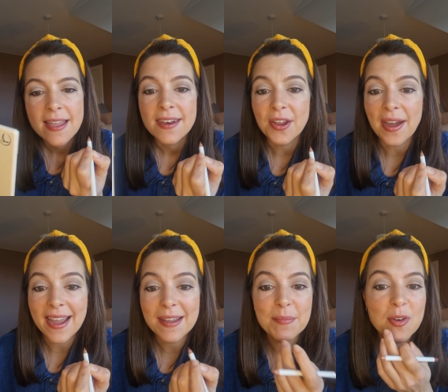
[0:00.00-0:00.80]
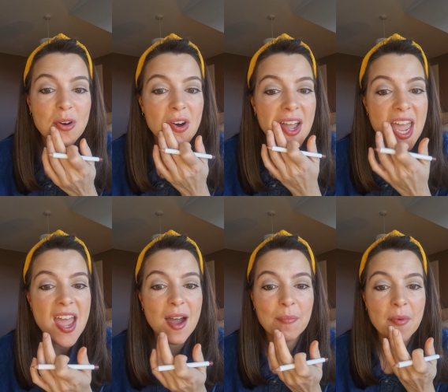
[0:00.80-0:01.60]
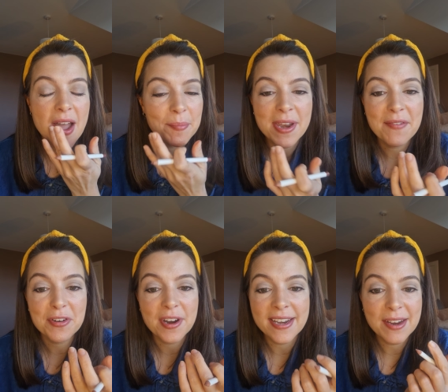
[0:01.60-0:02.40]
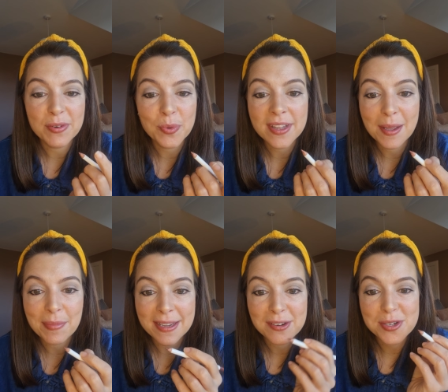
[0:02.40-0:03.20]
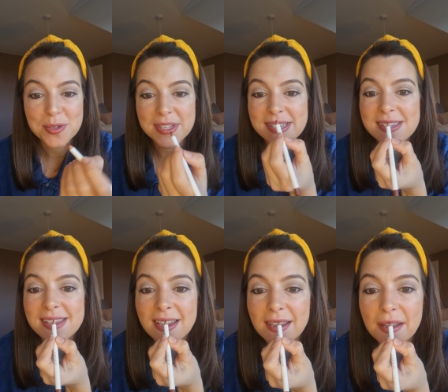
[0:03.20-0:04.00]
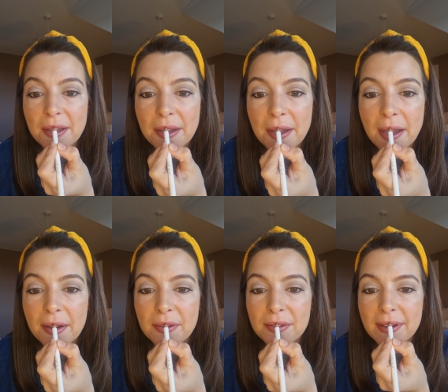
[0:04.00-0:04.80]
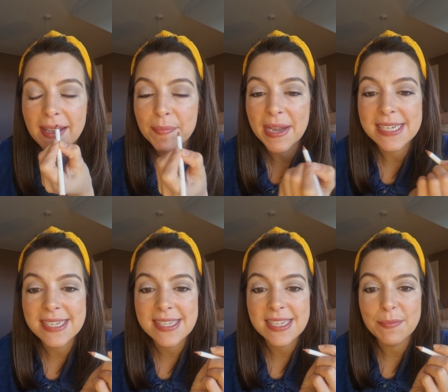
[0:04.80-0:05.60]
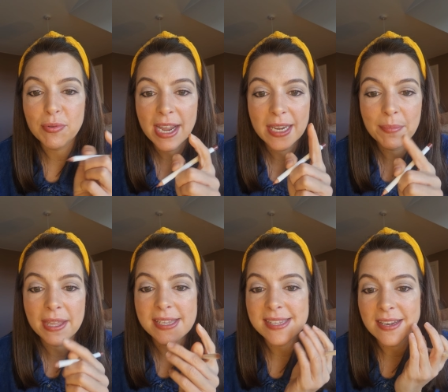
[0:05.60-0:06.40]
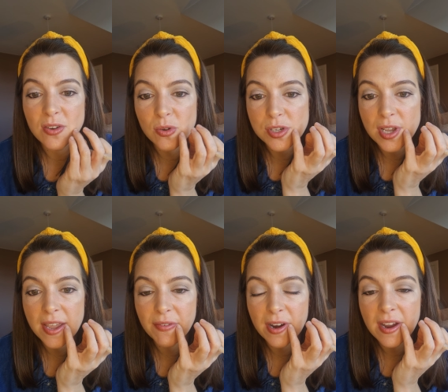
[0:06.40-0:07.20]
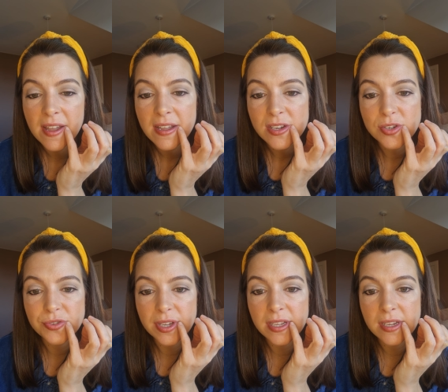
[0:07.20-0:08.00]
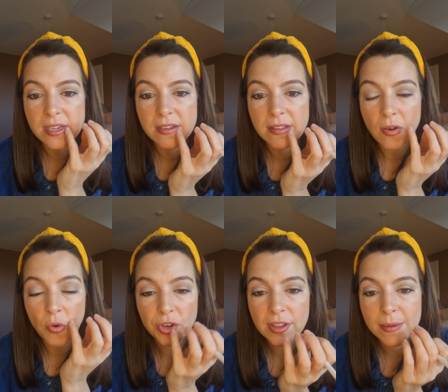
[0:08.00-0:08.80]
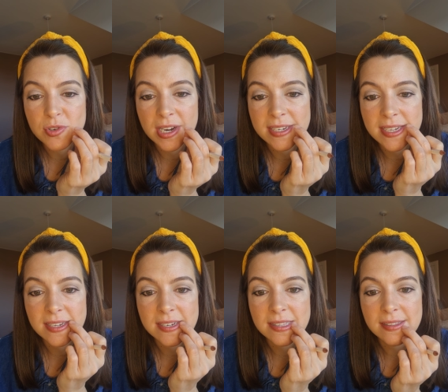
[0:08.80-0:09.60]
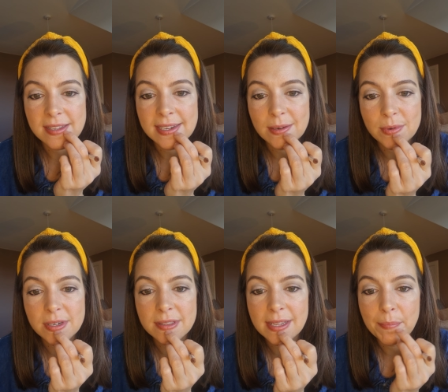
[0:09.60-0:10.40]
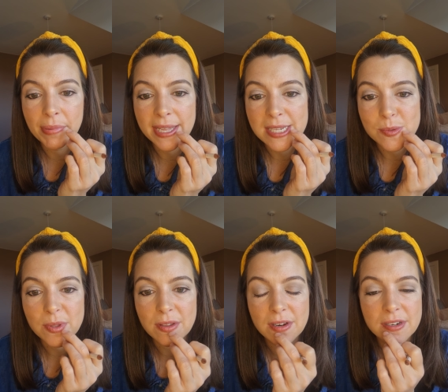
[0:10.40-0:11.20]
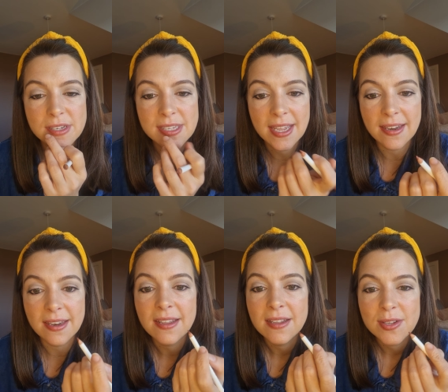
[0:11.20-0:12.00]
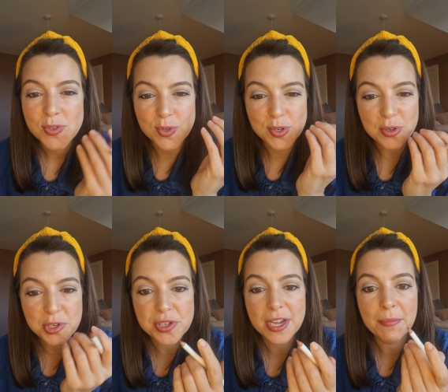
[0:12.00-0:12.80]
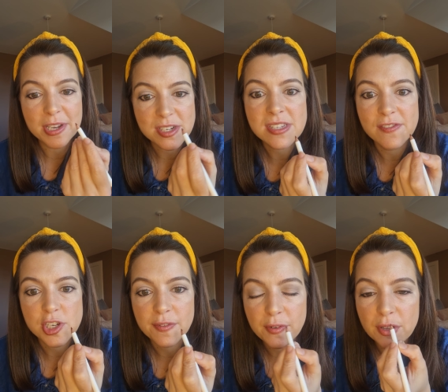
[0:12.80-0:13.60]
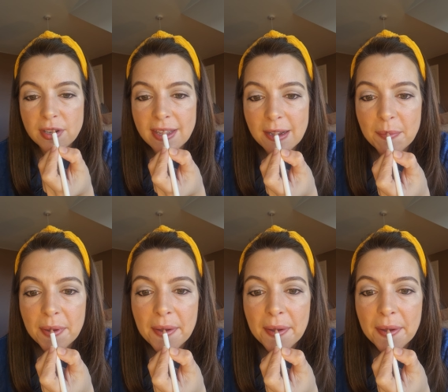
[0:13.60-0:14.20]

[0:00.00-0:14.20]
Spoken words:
Now I never wear lip liner, so this is like a new test, but I did see Bryony Blake say not to ever do it on your lip. Try and take it to the line where your lip blends with your skin. So it's not too down, but it just gives you a fuller lip.